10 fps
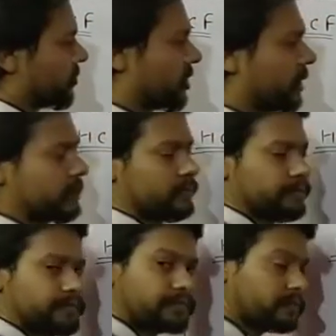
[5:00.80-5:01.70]
Right?
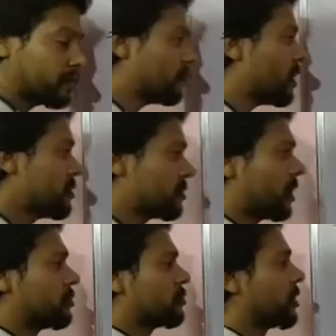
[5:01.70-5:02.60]
So
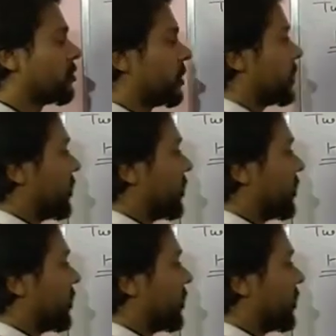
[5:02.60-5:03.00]
how to calculate?